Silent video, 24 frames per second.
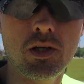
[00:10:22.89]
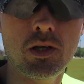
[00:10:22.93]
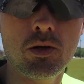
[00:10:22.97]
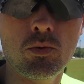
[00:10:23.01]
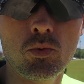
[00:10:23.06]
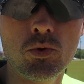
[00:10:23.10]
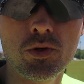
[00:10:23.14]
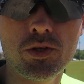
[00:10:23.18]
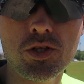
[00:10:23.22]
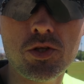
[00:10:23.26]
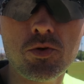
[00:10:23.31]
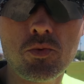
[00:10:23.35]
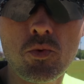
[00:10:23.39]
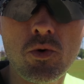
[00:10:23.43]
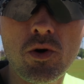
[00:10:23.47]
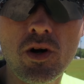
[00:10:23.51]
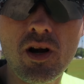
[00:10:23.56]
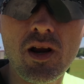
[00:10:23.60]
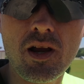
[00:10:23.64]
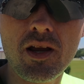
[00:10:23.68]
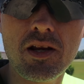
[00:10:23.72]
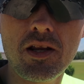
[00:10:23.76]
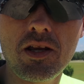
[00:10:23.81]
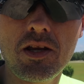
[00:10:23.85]
It was
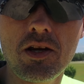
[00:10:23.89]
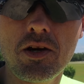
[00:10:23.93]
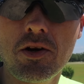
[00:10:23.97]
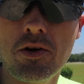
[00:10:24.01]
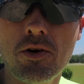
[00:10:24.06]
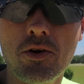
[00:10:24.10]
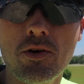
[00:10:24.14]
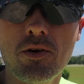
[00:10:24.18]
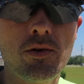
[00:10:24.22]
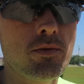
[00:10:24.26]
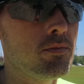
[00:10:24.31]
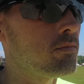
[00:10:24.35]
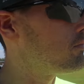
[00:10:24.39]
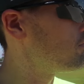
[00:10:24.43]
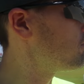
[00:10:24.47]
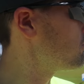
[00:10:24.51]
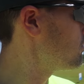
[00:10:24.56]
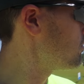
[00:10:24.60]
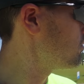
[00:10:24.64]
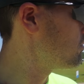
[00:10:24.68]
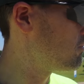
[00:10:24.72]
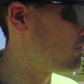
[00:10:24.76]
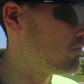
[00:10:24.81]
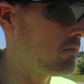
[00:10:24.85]
right here
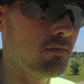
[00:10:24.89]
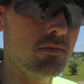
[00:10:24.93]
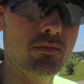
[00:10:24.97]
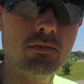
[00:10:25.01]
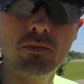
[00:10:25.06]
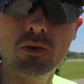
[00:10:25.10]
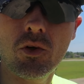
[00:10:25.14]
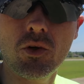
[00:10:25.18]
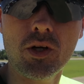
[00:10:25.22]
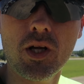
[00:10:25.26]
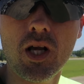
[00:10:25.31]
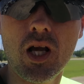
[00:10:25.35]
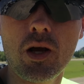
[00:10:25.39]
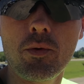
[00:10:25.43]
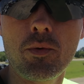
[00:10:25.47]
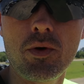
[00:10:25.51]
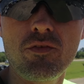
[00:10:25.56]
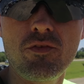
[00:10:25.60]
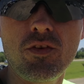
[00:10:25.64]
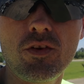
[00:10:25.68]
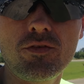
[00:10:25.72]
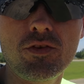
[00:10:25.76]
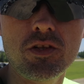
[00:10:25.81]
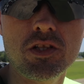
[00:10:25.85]
on Highway
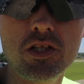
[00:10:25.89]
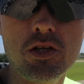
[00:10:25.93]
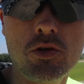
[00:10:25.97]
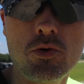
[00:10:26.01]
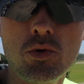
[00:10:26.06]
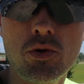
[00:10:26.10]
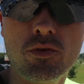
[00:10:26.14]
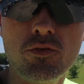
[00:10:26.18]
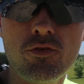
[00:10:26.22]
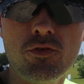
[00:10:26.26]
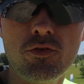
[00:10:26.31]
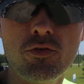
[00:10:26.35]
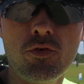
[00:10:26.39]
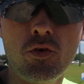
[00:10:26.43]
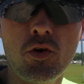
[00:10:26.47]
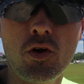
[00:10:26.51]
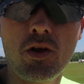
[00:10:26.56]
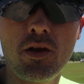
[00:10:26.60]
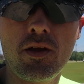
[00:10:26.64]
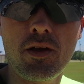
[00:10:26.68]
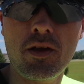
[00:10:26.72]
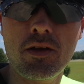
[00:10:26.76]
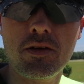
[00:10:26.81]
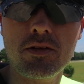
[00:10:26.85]
52 in
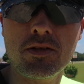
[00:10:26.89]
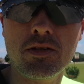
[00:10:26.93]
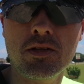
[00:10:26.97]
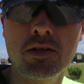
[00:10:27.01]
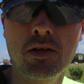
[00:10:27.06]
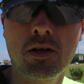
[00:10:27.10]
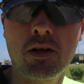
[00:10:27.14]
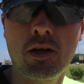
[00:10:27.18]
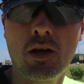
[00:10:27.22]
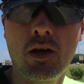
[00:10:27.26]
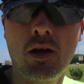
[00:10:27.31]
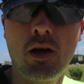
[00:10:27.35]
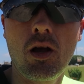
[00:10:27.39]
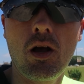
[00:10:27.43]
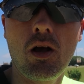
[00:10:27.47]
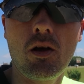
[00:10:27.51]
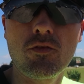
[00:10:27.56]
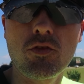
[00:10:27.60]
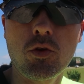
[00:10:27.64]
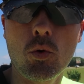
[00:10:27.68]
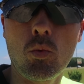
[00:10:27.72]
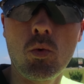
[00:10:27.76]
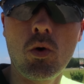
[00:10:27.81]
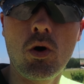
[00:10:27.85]
front
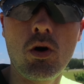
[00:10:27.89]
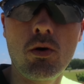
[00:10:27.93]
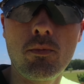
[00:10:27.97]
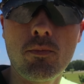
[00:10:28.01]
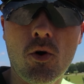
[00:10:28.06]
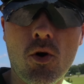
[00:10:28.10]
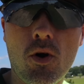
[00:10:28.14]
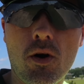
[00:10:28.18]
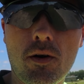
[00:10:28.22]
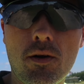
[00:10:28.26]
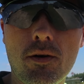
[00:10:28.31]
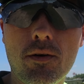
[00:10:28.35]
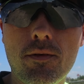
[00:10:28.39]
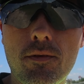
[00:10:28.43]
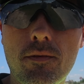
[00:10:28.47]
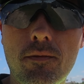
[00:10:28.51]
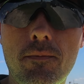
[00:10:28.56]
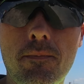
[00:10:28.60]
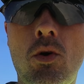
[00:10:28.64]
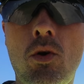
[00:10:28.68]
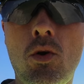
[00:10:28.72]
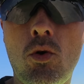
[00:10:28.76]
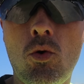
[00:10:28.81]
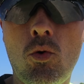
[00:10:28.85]
of the Walmart
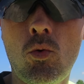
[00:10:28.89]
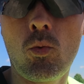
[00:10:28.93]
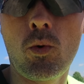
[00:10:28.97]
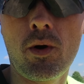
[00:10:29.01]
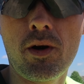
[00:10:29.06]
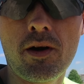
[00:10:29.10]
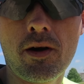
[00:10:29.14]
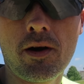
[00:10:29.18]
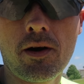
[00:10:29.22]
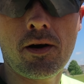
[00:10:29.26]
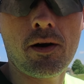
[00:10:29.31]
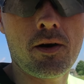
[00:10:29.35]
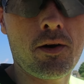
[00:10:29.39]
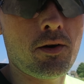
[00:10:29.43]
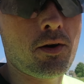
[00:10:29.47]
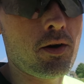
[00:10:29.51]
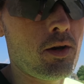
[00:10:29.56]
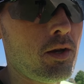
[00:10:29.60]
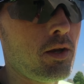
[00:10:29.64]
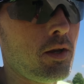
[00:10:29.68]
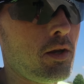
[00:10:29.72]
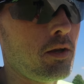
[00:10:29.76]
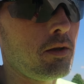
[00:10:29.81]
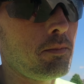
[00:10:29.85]
where
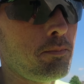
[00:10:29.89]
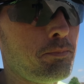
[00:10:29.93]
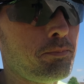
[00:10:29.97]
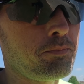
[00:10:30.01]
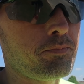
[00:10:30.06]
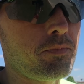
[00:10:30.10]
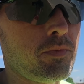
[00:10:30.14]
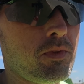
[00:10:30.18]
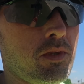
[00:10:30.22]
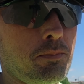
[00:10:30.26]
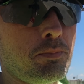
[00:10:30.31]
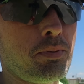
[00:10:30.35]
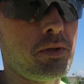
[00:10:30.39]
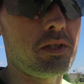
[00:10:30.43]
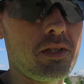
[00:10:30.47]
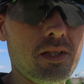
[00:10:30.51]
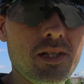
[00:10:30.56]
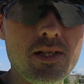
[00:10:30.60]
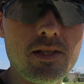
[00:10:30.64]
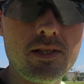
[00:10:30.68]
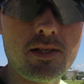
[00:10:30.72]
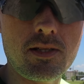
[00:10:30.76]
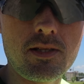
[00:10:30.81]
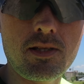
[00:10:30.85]
the
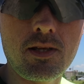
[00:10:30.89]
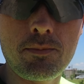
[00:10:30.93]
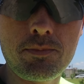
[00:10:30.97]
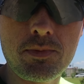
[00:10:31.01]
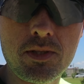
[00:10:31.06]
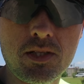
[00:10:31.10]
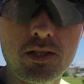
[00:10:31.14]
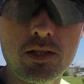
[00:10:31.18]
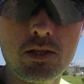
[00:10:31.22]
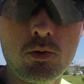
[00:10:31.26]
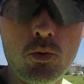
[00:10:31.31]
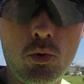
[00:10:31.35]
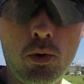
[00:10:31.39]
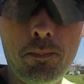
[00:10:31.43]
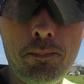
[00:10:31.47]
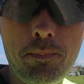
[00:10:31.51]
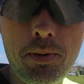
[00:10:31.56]
police attempted to do a